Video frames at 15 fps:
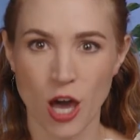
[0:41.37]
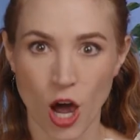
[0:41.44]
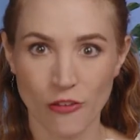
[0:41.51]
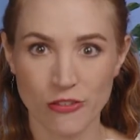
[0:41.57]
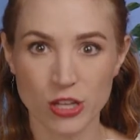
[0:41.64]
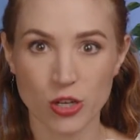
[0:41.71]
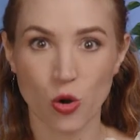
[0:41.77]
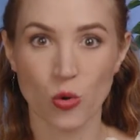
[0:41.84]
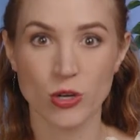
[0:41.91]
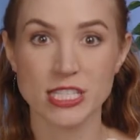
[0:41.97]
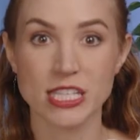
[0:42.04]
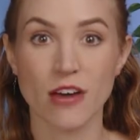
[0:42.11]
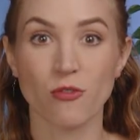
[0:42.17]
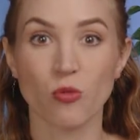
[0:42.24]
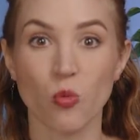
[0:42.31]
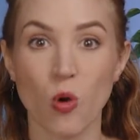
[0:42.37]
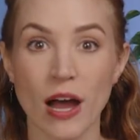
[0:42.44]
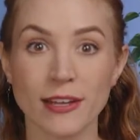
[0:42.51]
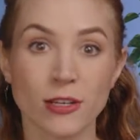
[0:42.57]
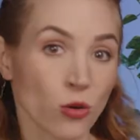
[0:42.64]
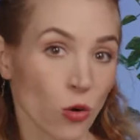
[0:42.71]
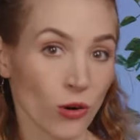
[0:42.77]
Over the course of
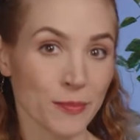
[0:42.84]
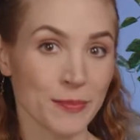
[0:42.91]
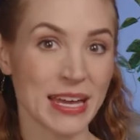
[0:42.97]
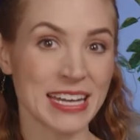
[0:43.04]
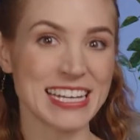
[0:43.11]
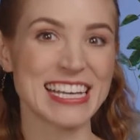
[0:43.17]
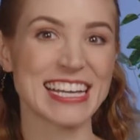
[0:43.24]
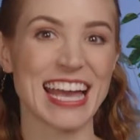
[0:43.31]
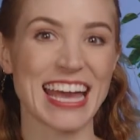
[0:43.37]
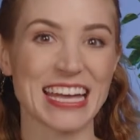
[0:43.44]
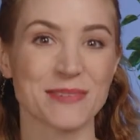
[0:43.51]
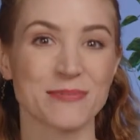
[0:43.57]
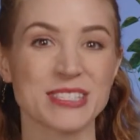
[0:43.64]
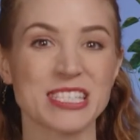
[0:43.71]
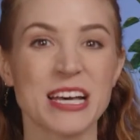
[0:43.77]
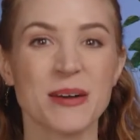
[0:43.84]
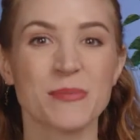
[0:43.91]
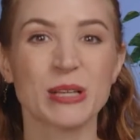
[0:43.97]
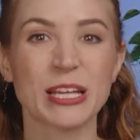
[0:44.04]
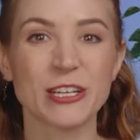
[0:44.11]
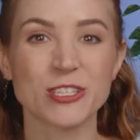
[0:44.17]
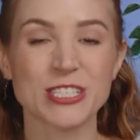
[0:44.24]
one or many games,
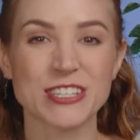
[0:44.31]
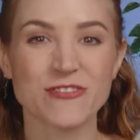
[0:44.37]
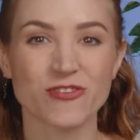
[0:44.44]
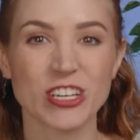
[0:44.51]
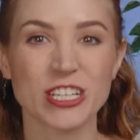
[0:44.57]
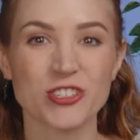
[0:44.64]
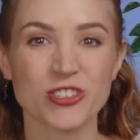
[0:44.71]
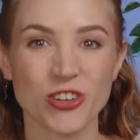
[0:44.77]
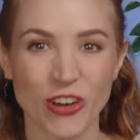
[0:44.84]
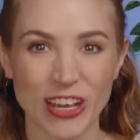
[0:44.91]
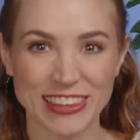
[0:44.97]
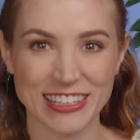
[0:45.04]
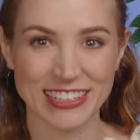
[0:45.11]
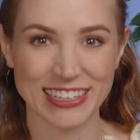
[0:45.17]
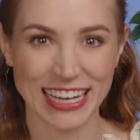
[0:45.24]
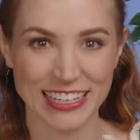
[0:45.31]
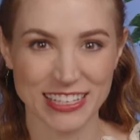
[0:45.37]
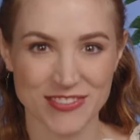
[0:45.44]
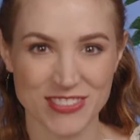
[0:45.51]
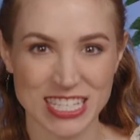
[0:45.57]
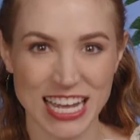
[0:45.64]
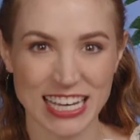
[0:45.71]
players adventure in the land
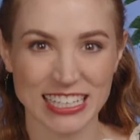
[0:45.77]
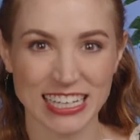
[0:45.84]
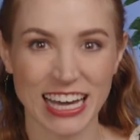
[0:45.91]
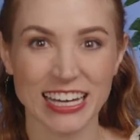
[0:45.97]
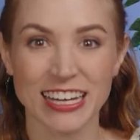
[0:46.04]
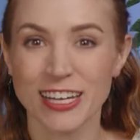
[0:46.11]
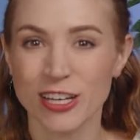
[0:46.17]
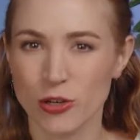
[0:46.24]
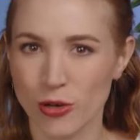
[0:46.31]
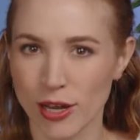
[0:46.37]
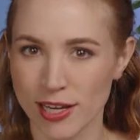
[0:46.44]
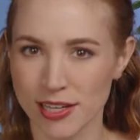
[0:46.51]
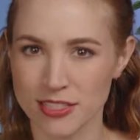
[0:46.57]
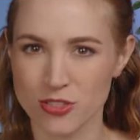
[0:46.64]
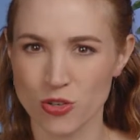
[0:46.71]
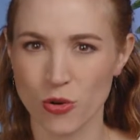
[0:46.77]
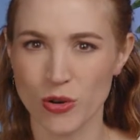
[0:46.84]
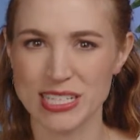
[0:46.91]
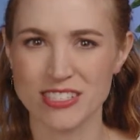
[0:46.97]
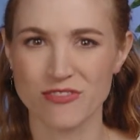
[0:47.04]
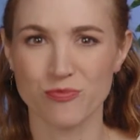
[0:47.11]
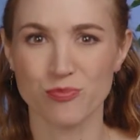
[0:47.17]
of Xadia, creating
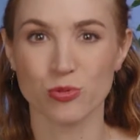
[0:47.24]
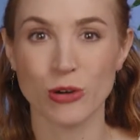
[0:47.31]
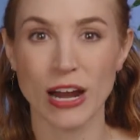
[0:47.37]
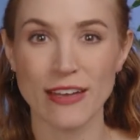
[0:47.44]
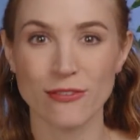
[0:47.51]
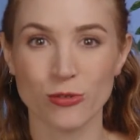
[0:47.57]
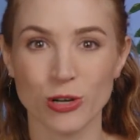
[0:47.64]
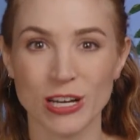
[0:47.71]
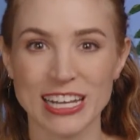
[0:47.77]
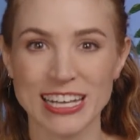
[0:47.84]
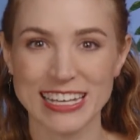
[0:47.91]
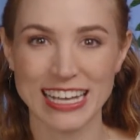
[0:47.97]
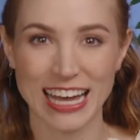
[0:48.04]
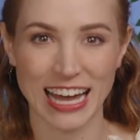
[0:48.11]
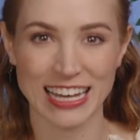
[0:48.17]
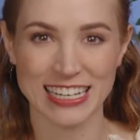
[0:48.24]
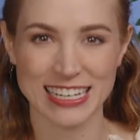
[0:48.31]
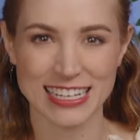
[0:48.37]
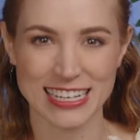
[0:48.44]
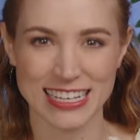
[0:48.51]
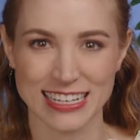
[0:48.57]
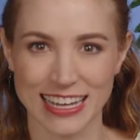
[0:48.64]
stories of bravery,
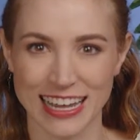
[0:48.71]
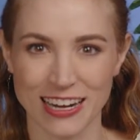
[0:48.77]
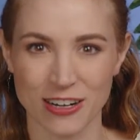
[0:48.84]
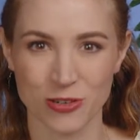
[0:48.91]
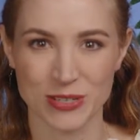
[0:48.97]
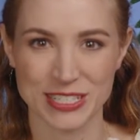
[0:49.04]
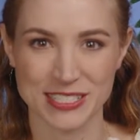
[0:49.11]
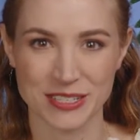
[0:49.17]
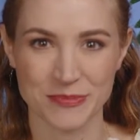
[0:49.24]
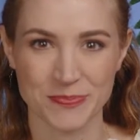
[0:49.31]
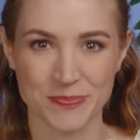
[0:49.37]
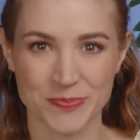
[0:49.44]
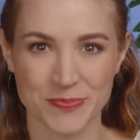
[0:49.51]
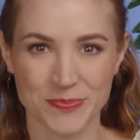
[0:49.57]
cunning, and heroism.